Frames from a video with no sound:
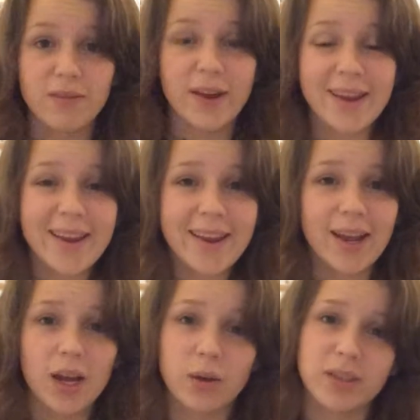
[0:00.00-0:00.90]
Finally,
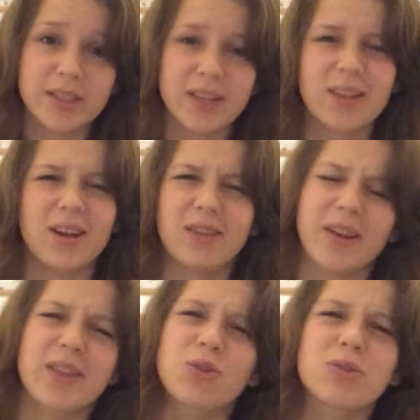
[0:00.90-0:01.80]
I would say that I
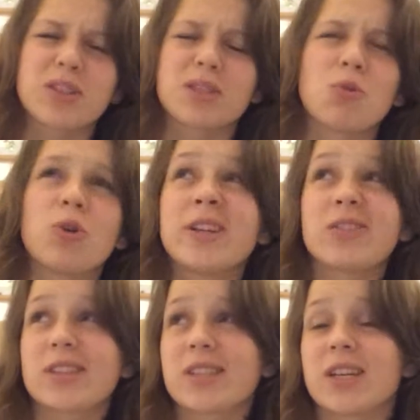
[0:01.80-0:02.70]
find the courses more
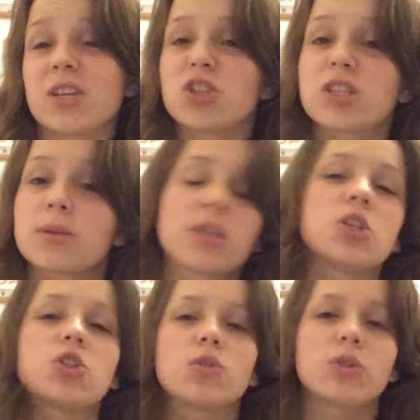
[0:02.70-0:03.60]
interesting just
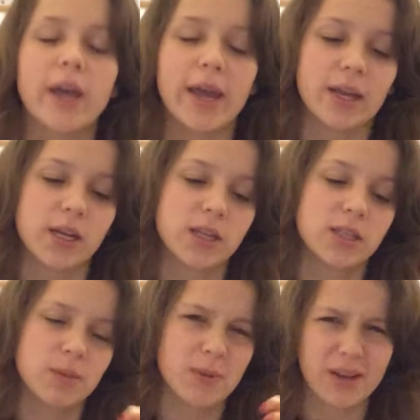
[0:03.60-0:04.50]
because you're getting a
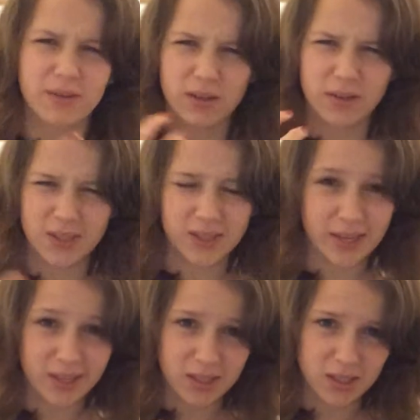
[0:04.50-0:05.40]
deeper level of
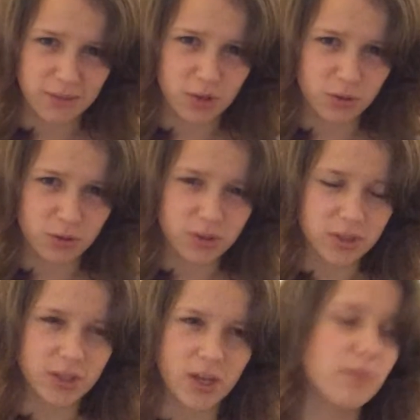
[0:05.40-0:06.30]
understanding of something you're
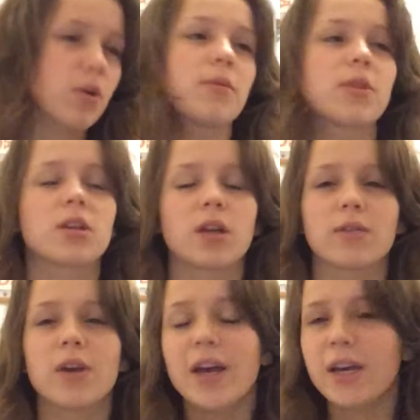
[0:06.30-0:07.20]
interested in rather than kind
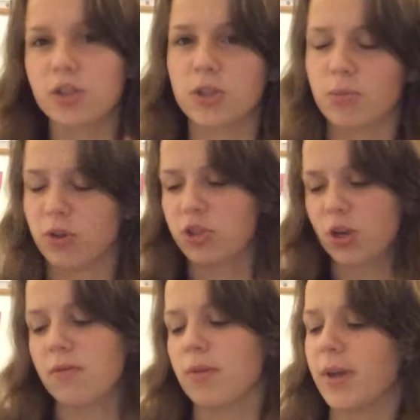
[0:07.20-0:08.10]
of just
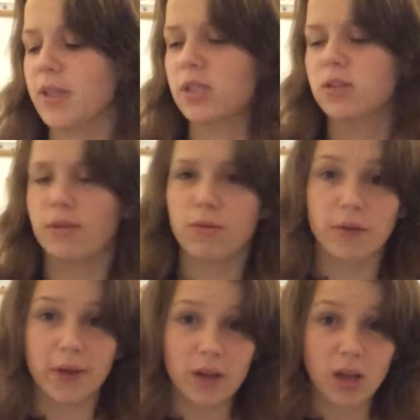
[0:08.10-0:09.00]
brushing over the basics of
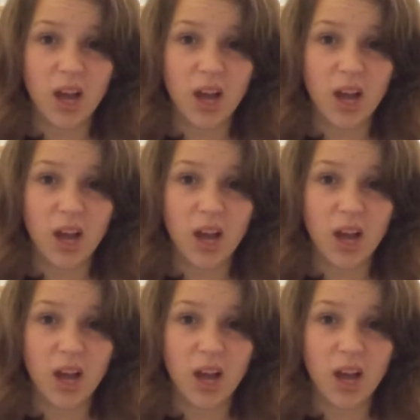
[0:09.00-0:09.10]
everything.